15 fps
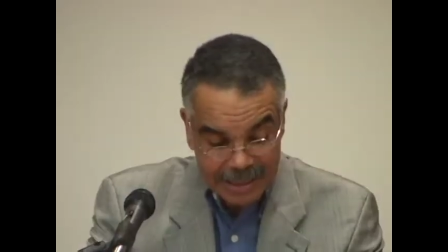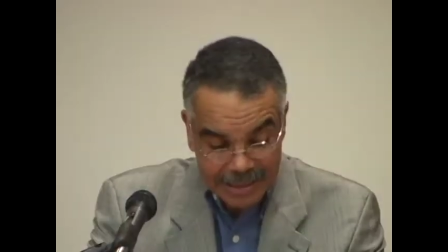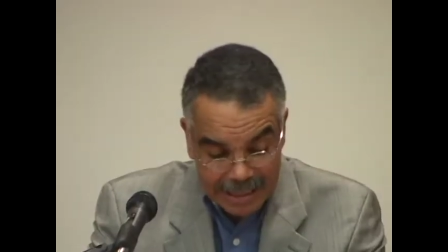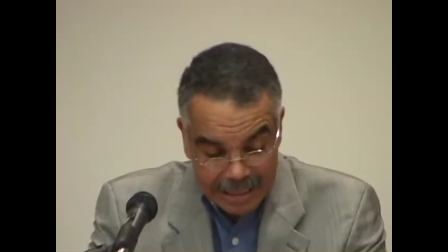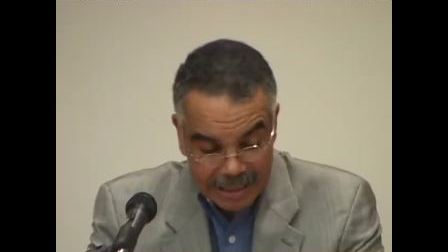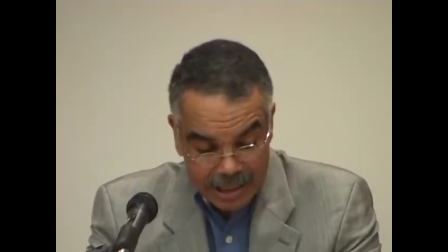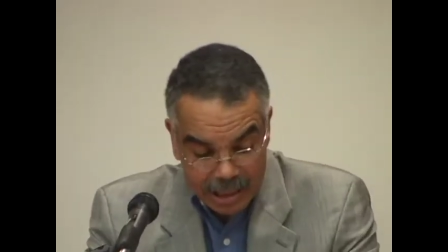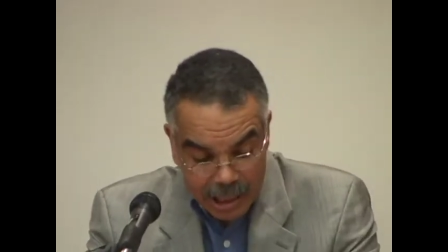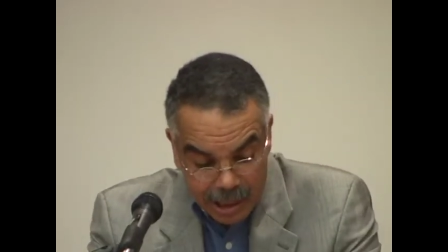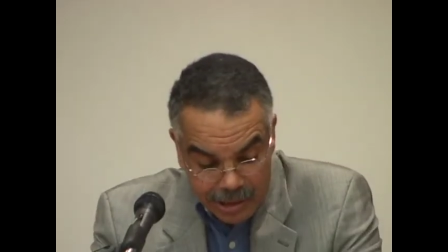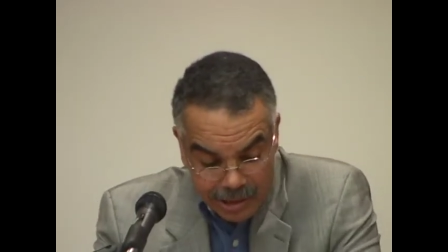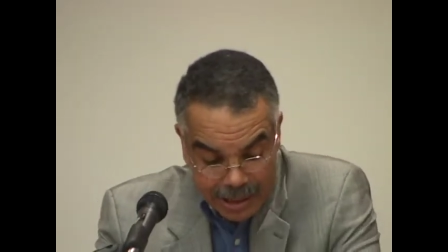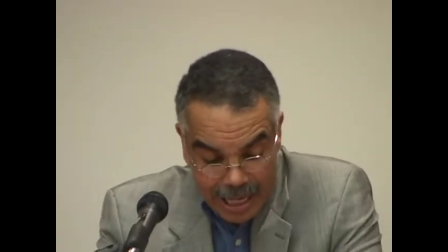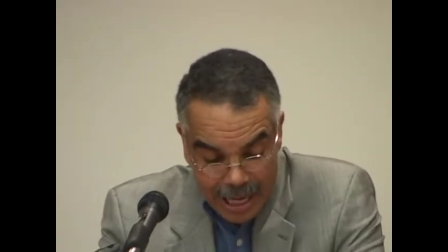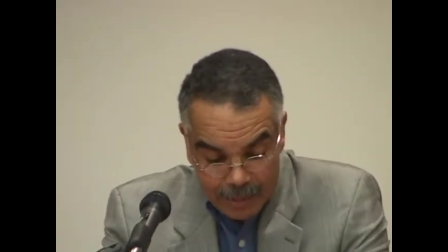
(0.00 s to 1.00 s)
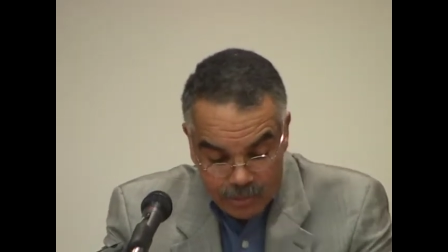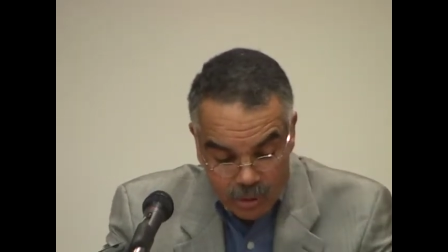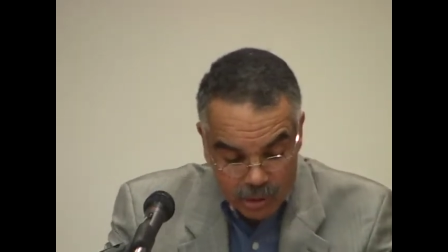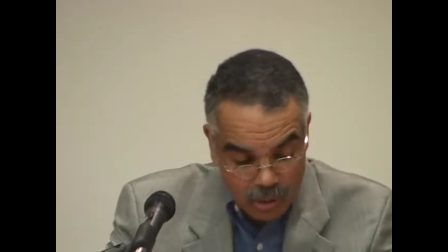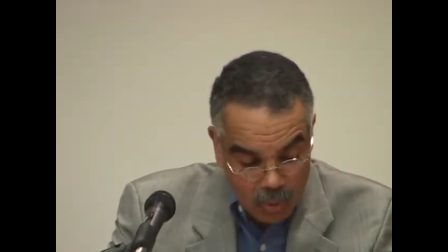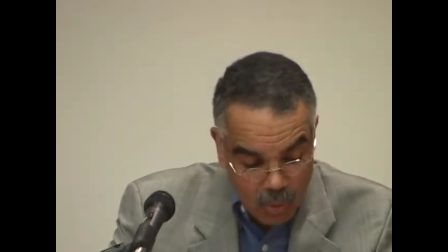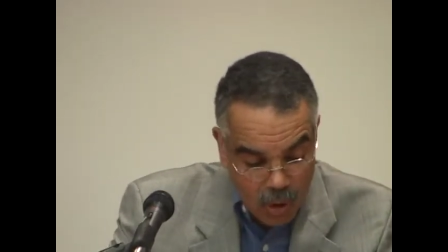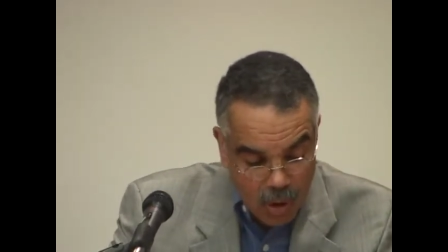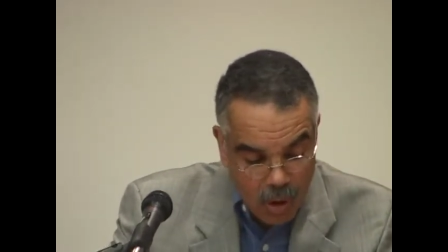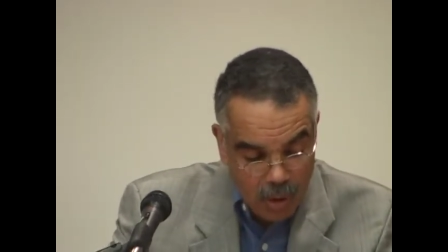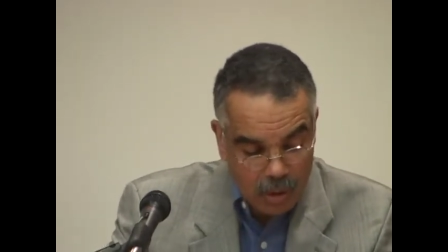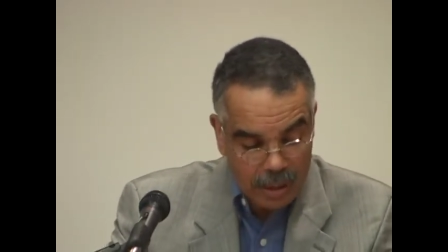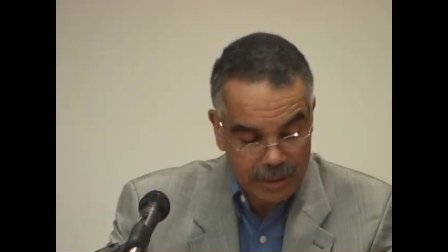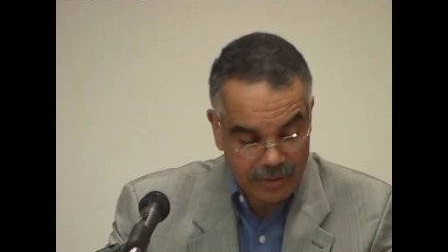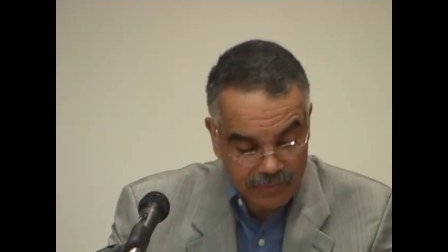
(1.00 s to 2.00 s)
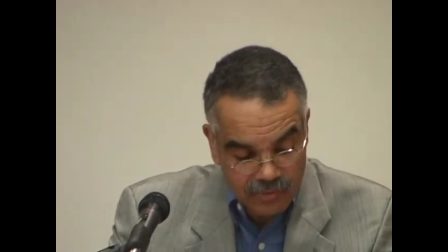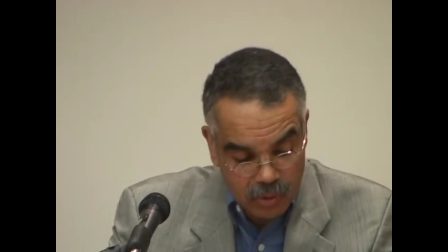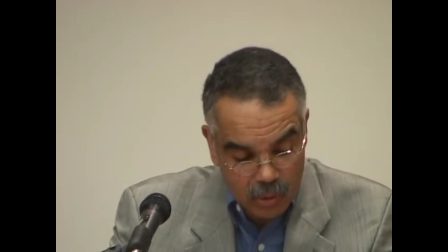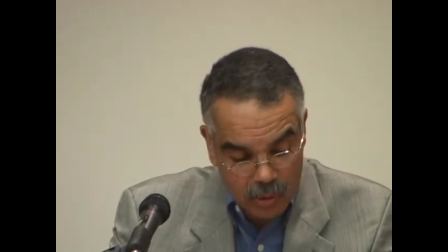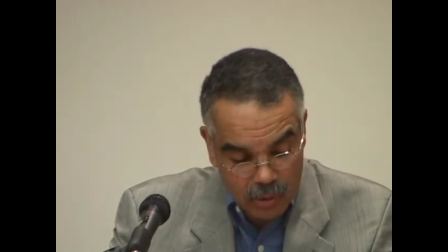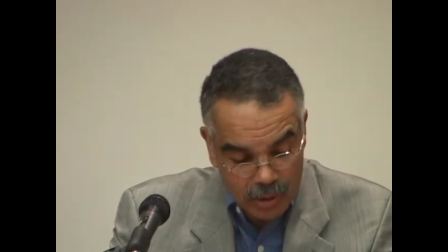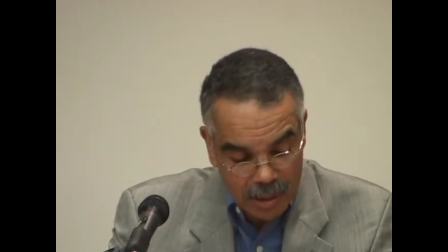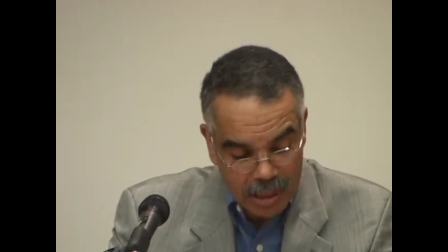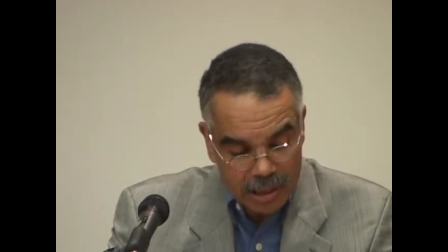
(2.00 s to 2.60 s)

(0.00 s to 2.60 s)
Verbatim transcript: seeing the gun tabs on the wall and the floor,